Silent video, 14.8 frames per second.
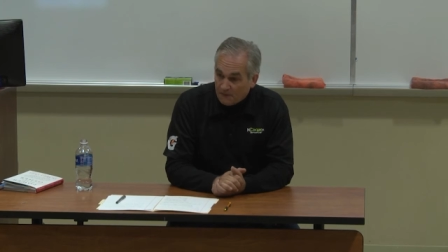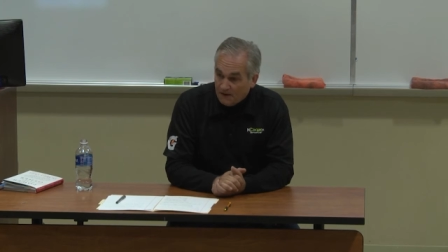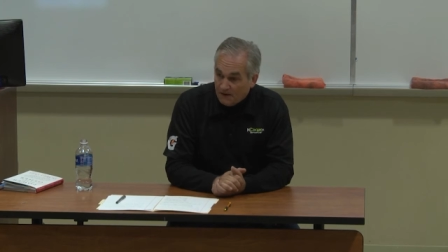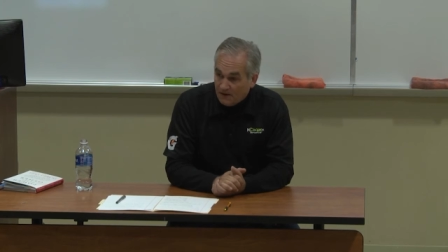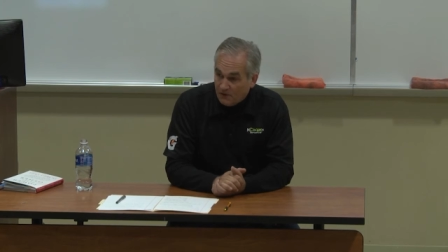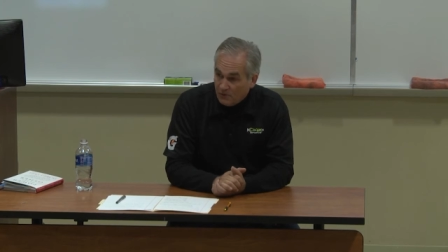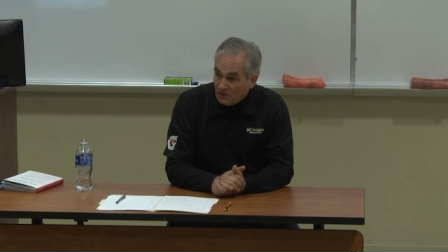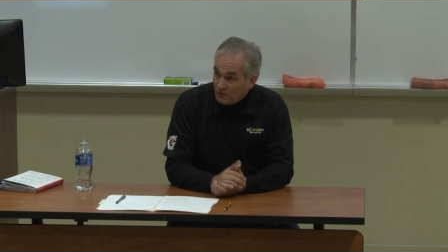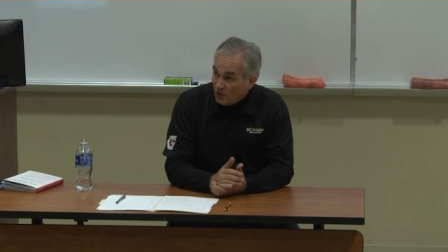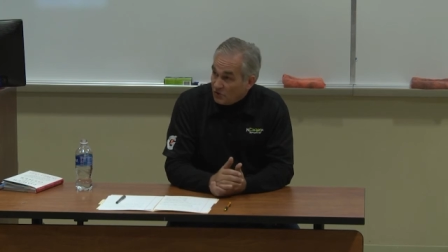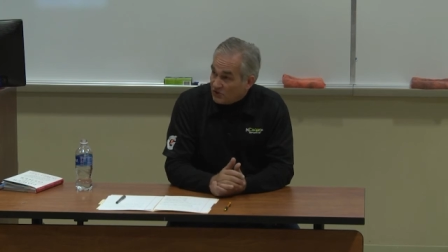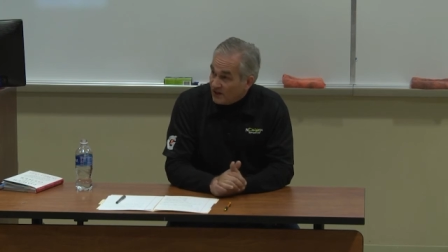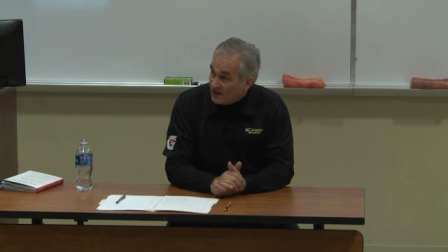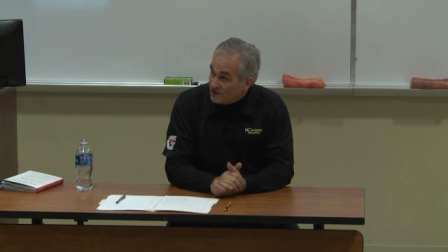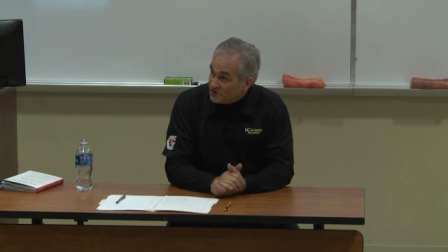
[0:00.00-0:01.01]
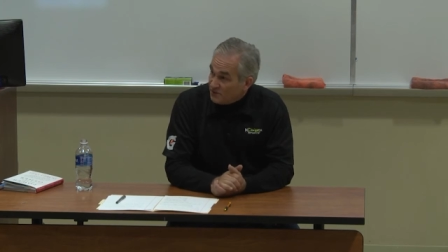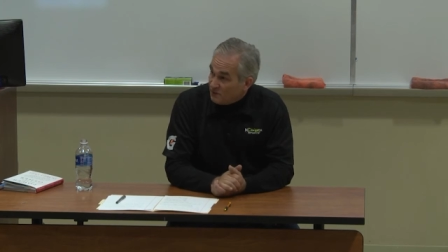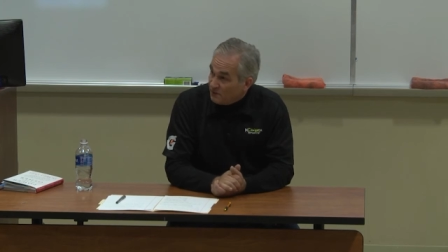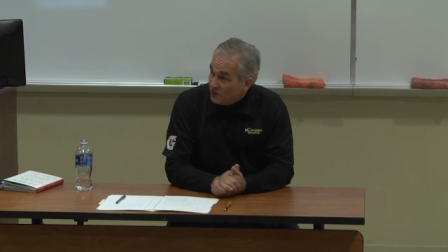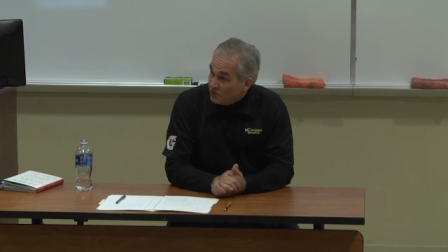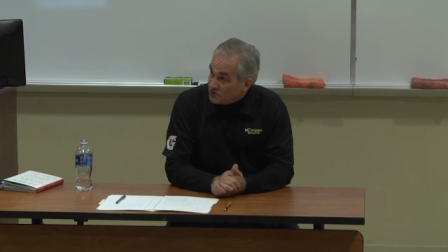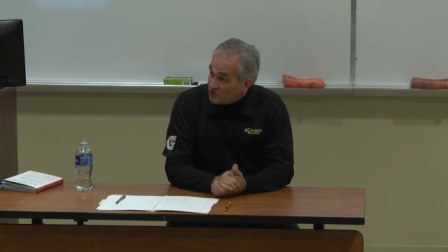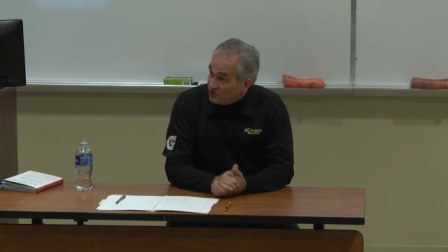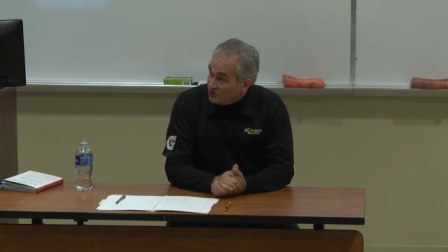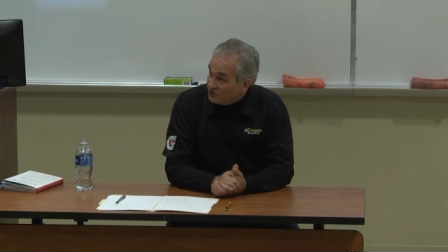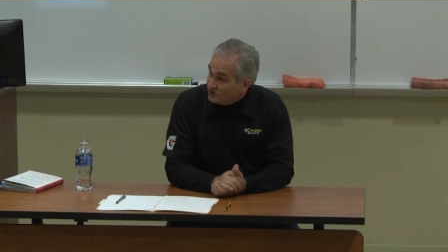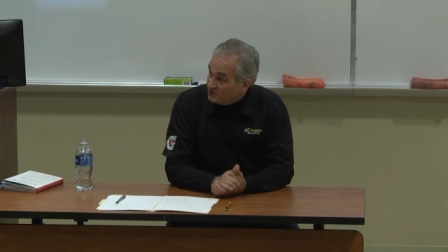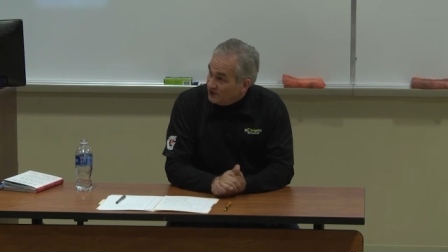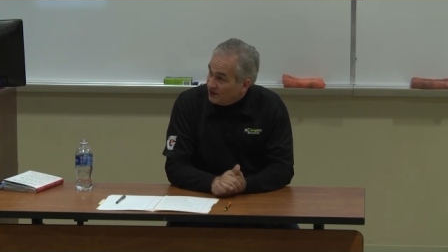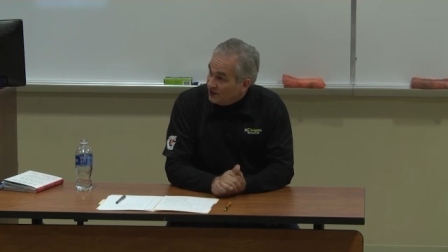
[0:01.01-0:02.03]
uh, we wrote that as a proposal
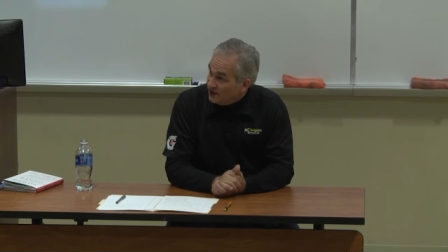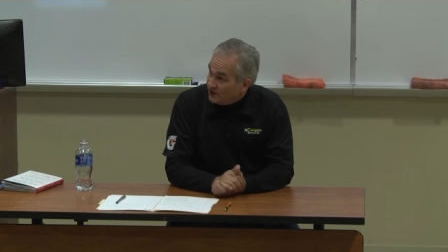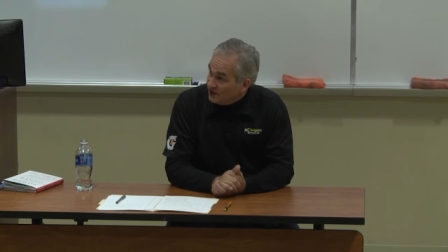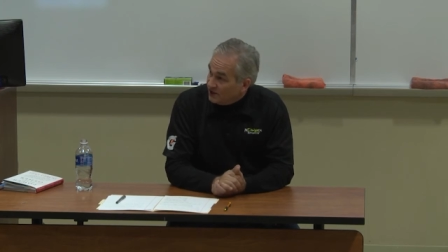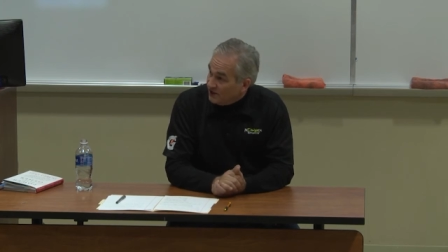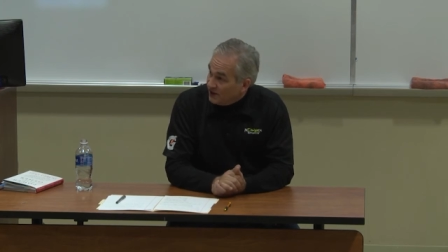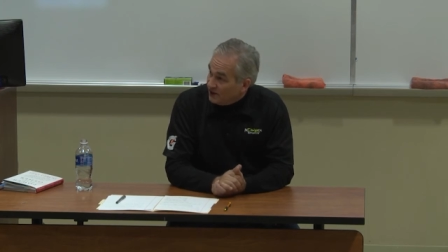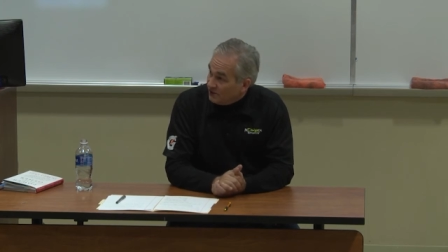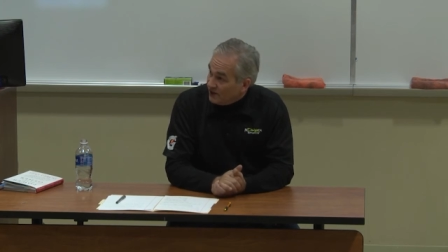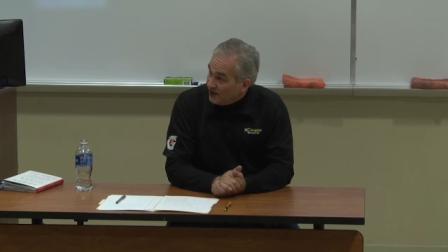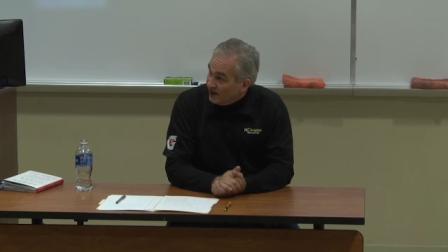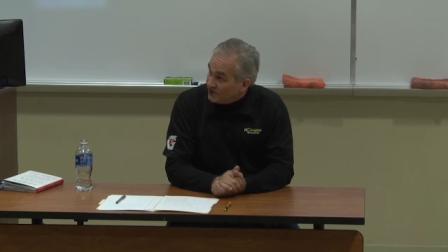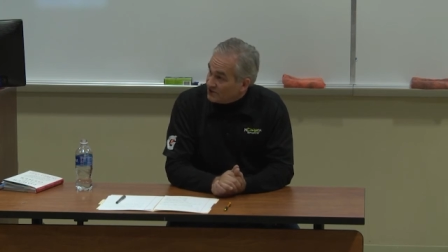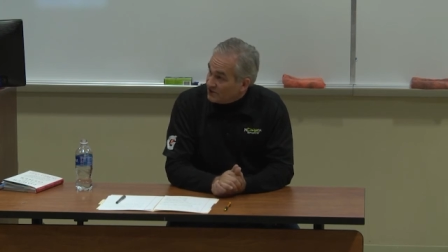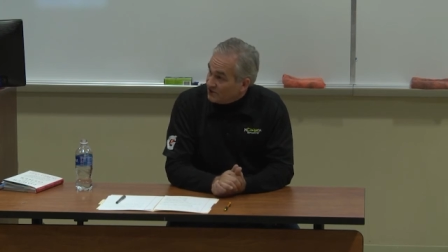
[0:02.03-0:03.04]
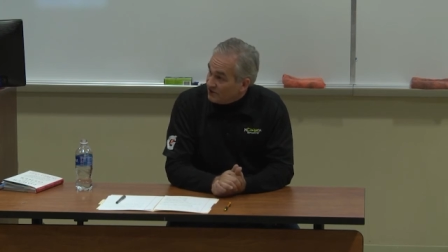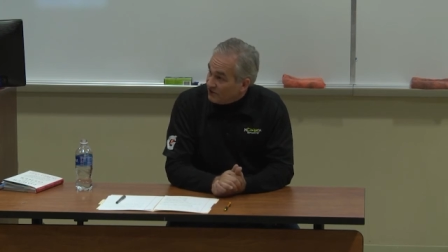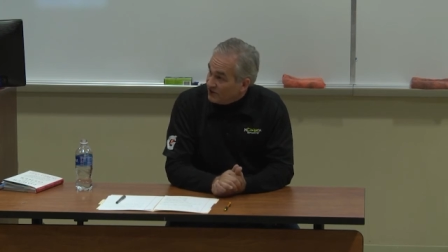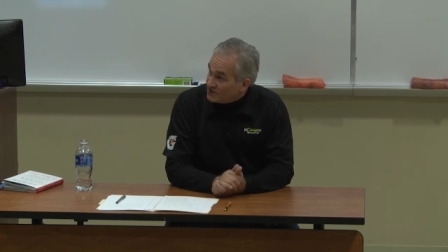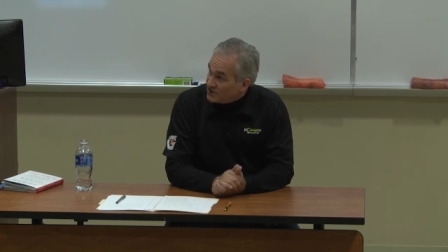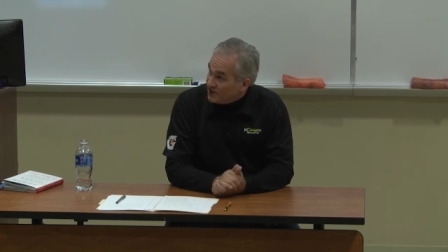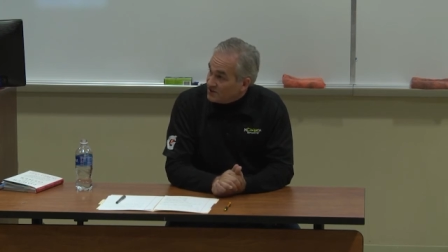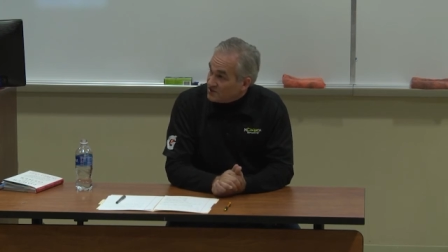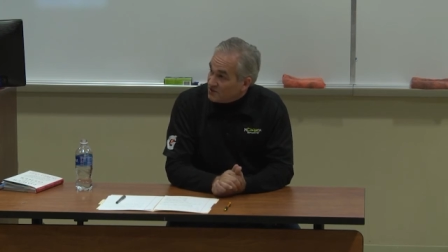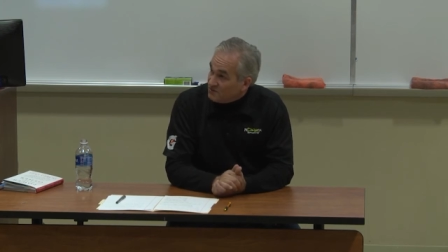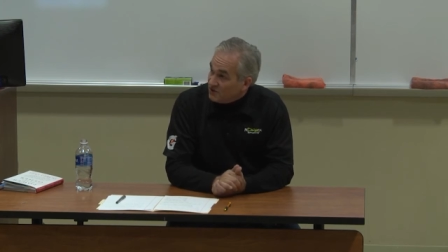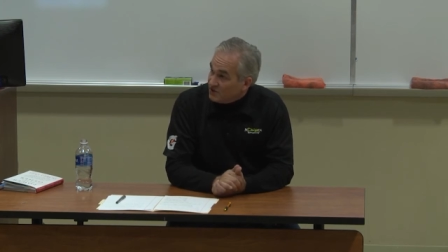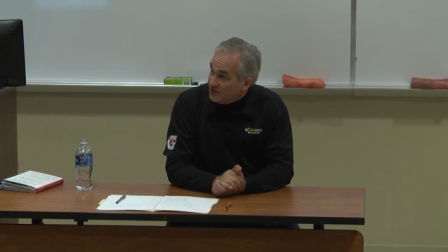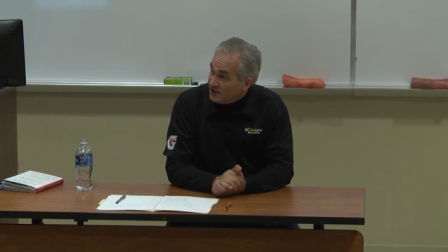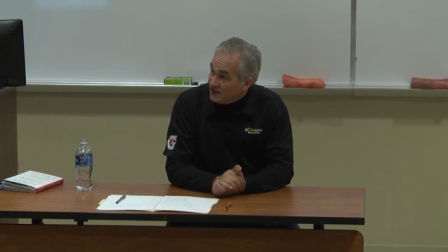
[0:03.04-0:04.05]
and, and went out to the franchise
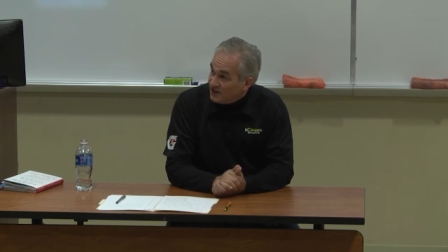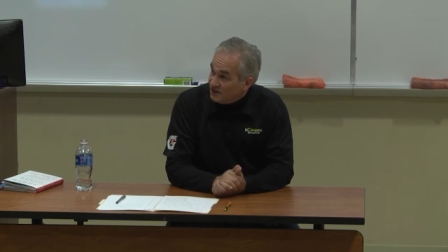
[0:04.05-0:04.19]
community